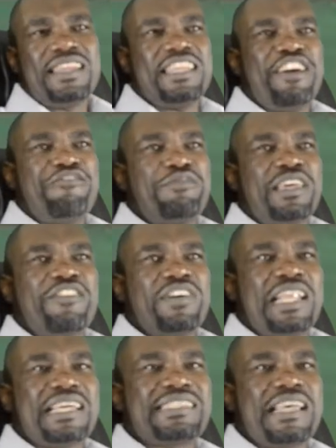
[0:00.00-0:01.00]
They've
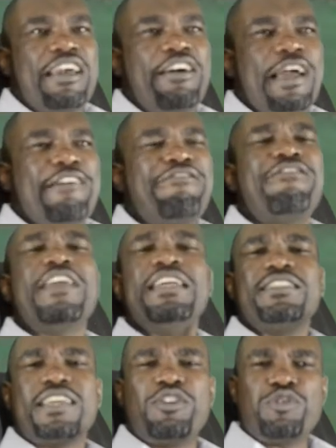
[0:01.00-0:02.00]
given us a
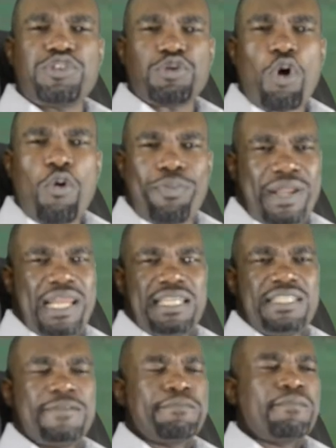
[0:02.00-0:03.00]
field in which to
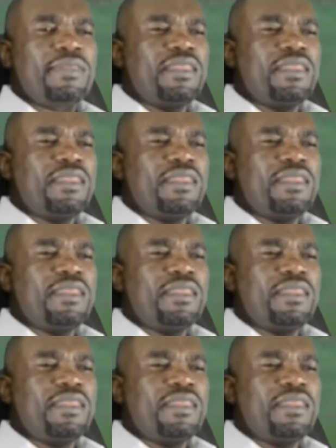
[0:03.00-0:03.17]
operate.